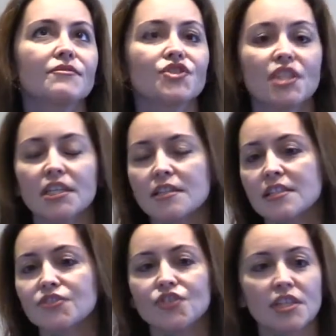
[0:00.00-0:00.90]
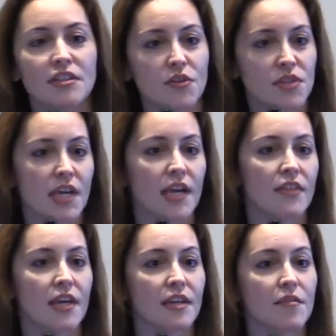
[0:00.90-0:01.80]
of genes and gene loci
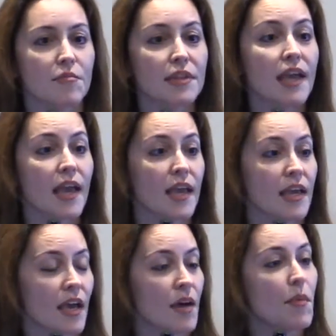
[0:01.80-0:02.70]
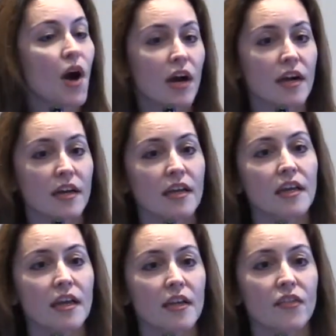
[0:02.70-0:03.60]
that play a part
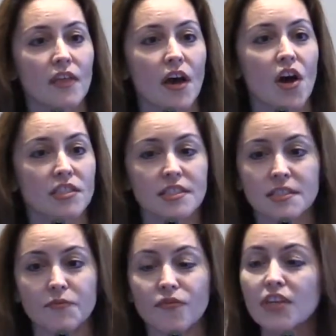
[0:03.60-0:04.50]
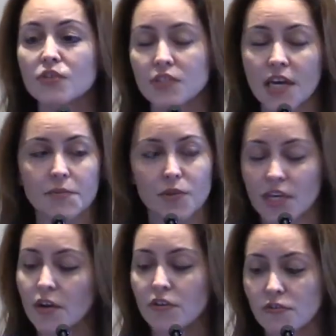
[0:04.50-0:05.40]
in the autism phenotype or
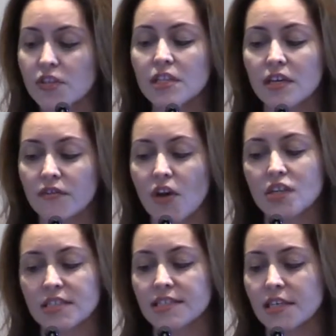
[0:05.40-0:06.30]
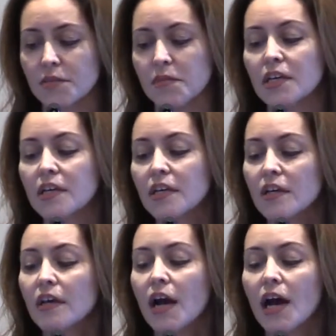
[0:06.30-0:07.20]
characteristic of autism.
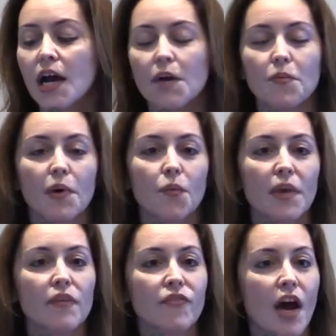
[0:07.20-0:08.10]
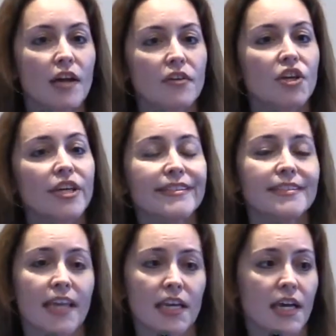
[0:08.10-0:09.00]
We've gotten
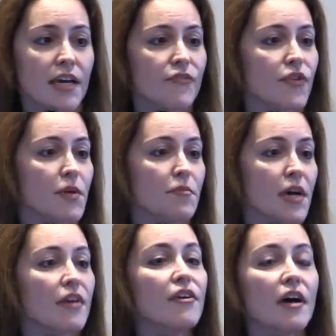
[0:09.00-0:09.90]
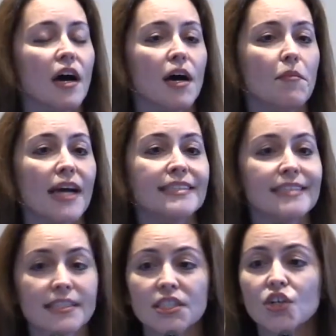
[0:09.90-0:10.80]
good data from
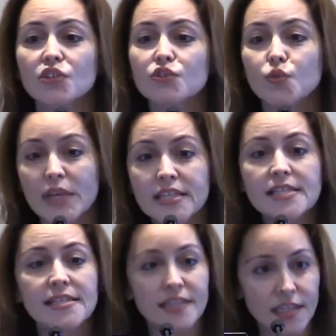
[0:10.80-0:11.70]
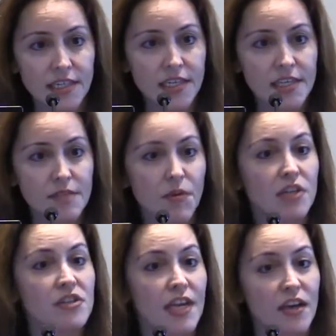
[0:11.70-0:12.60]
identical twin studies,
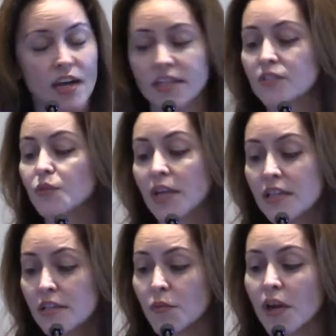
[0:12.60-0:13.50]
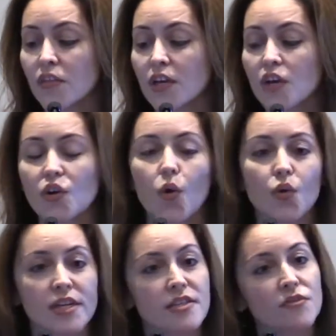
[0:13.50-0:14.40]
monozygotic twins, where the
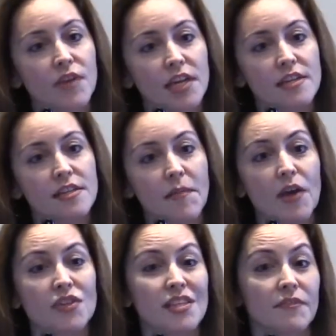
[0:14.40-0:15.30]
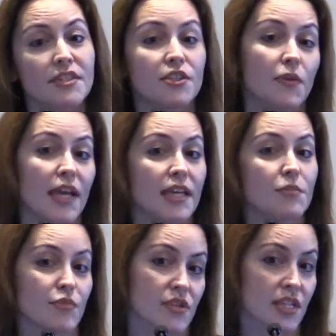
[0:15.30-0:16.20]
concordance rate is about 70 to
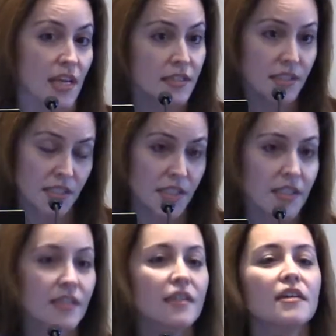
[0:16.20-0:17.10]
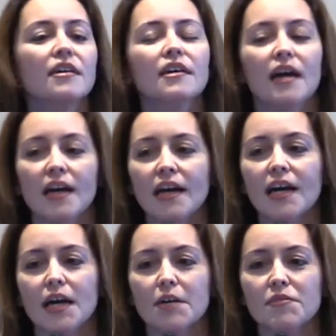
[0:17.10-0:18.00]
80%.
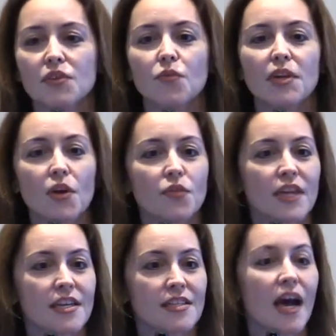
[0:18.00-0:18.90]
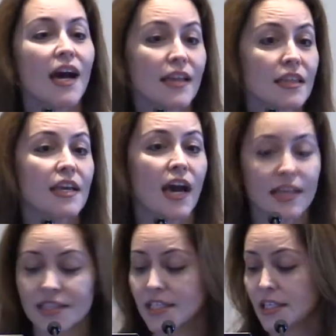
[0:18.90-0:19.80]
So we know that it's
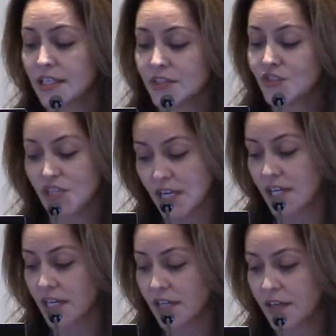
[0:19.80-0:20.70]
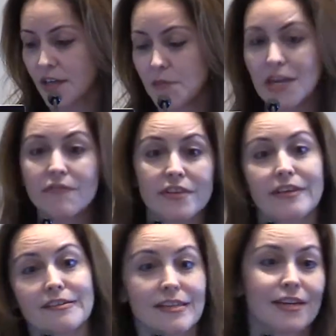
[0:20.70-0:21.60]
highly genetic. I mean,
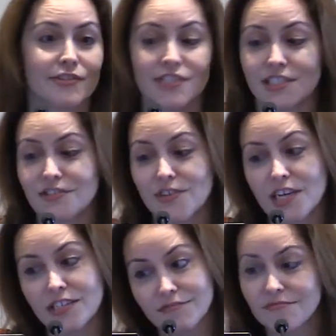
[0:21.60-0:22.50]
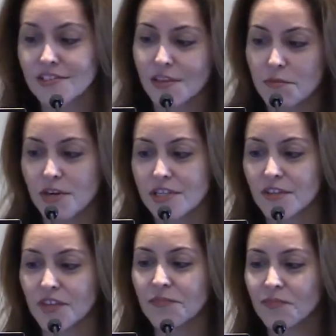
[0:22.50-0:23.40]
everything's in our genes, right? Some
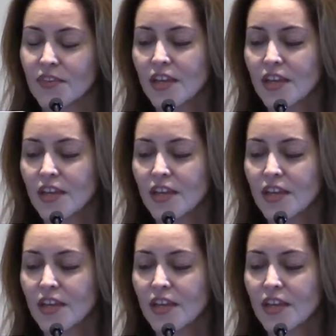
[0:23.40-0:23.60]
parts of it.